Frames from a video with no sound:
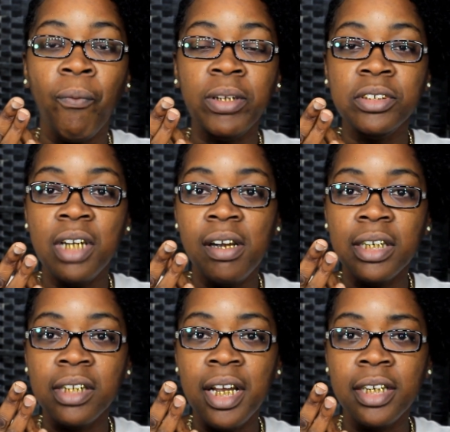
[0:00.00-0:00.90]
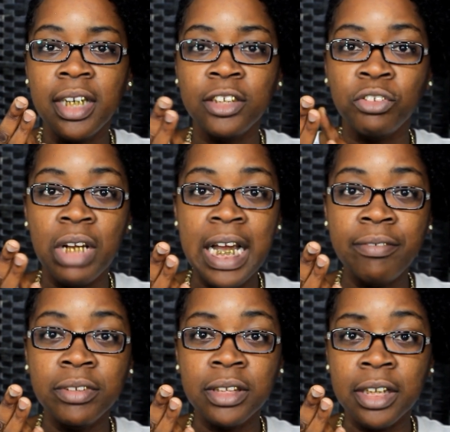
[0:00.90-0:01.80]
what you call that thing, that
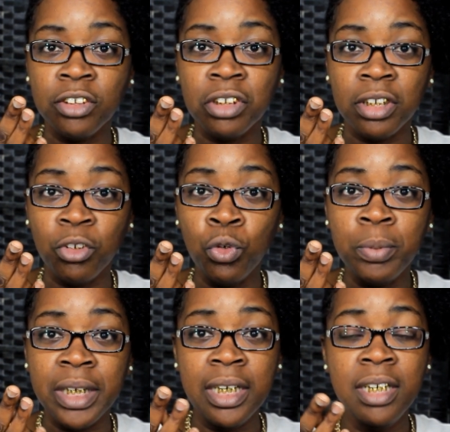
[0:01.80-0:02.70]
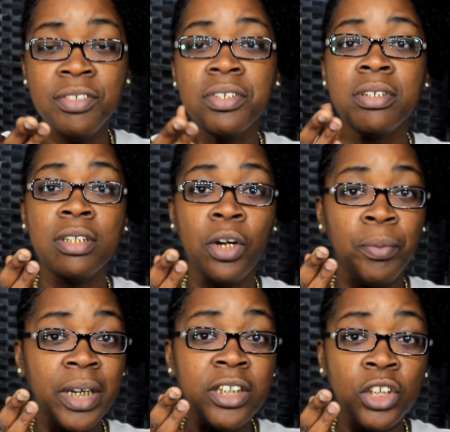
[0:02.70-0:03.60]
driver, that Uber Eats, to go
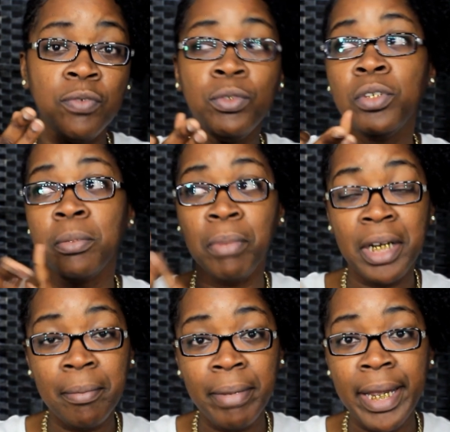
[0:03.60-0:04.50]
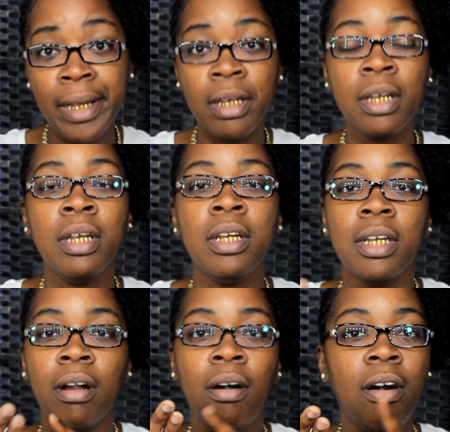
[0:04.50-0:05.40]
get your food and bring it back?
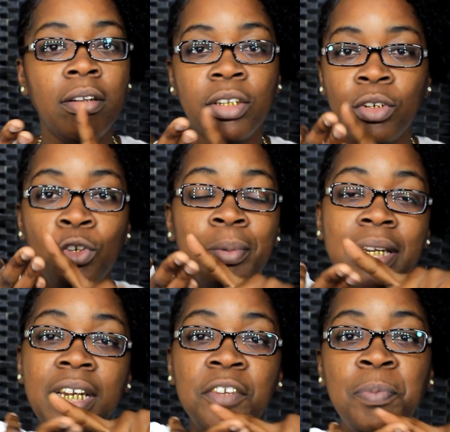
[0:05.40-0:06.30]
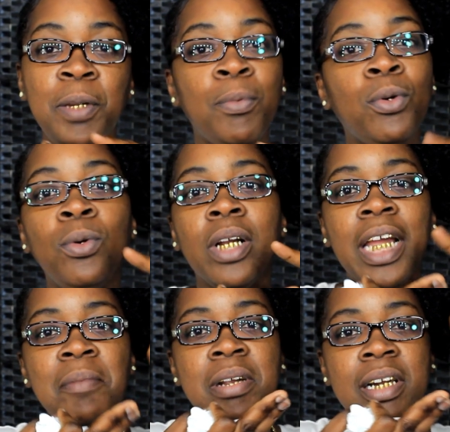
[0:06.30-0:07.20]
All the Uber Eats people who
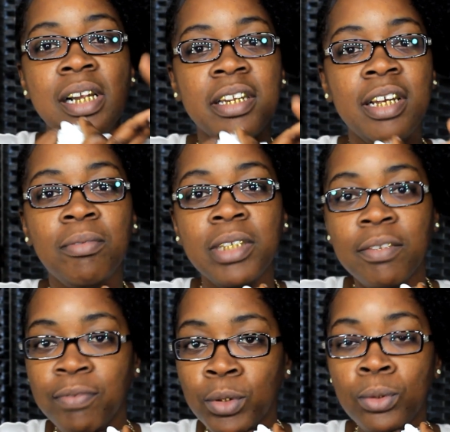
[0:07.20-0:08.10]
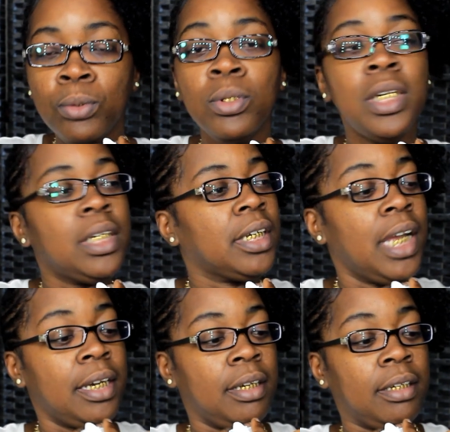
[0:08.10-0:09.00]
came in contact with the food
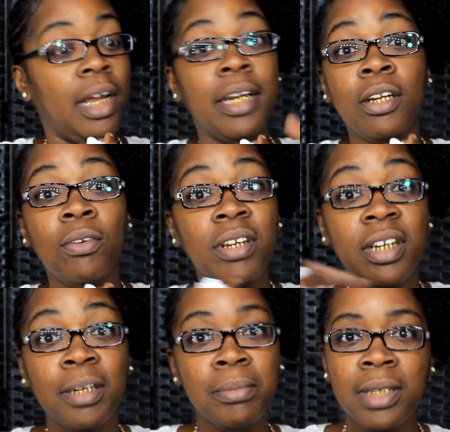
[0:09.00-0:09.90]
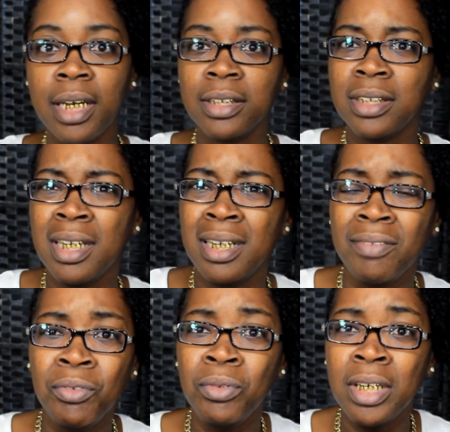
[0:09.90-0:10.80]
got to, got to go get a hepatitis shot.
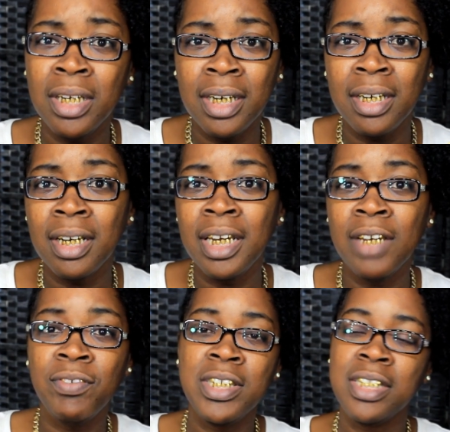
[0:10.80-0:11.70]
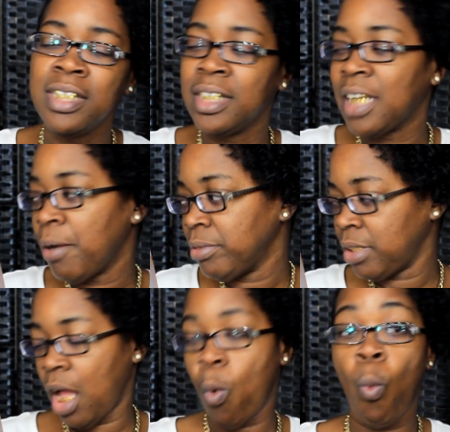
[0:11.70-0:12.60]
If you did that in the last fifteen days, I was
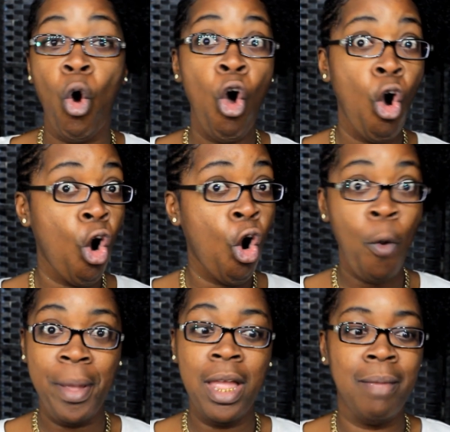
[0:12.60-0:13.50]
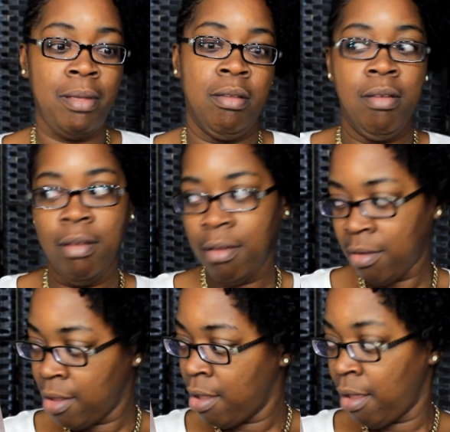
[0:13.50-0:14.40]
like, whoa, baby.
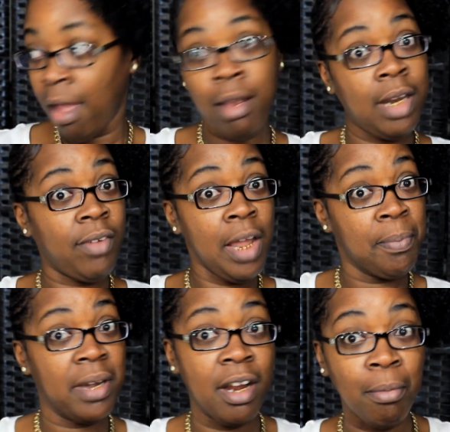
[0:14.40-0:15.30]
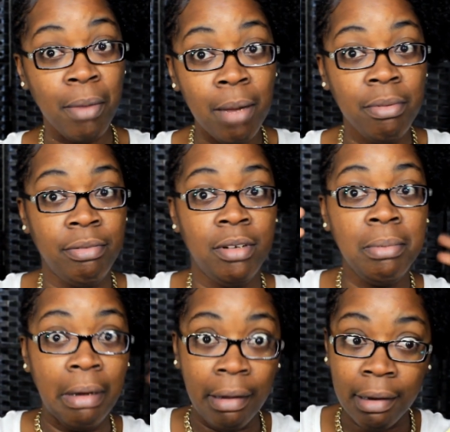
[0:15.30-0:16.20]
I ain't never ate Panera Bread before.
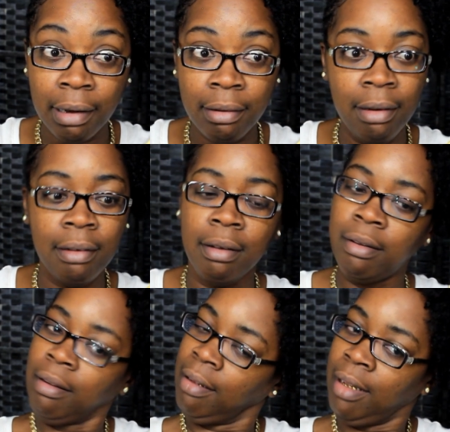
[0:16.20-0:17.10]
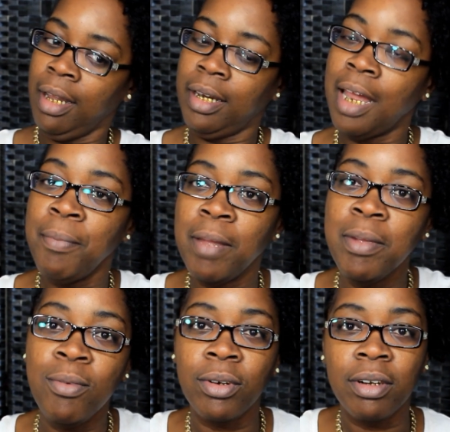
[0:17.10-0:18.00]
I'm glad I didn't, call. That made
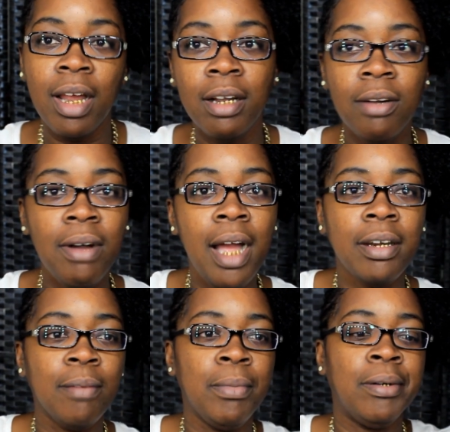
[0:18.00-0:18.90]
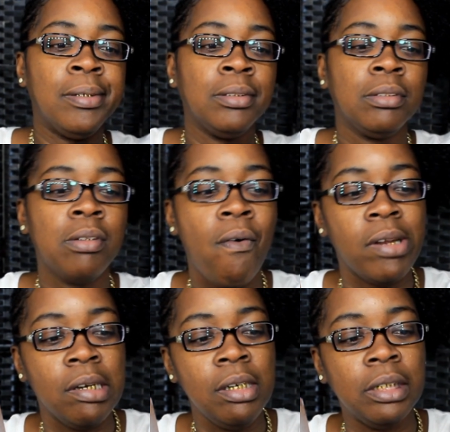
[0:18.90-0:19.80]
me want to not go out no more.
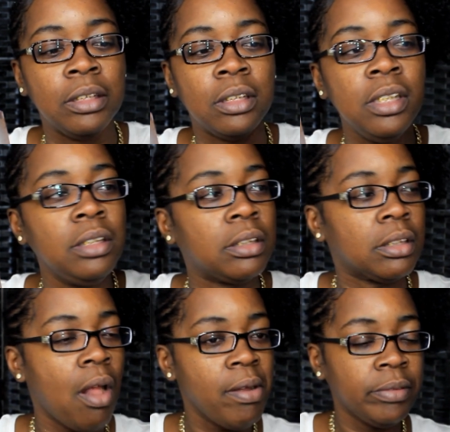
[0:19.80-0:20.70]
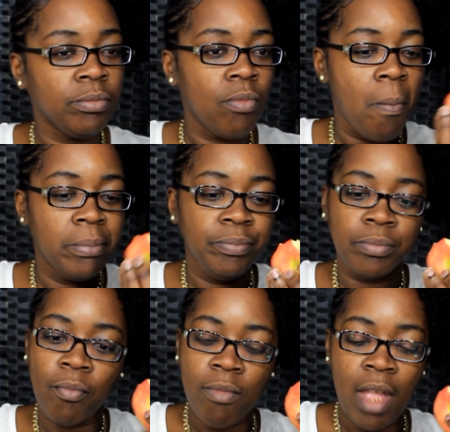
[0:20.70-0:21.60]
Lord Jesus.
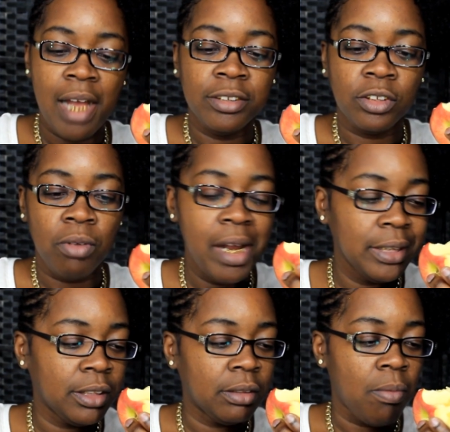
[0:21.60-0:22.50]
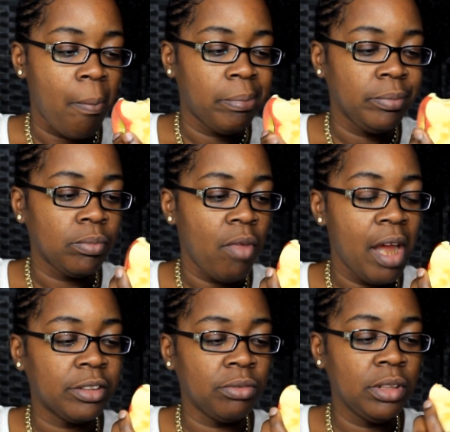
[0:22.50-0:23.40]
That's crazy.
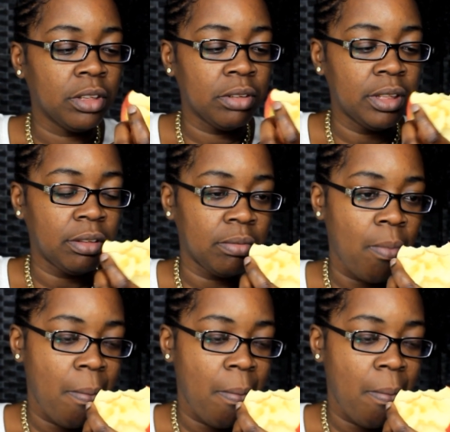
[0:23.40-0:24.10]
That's real crazy.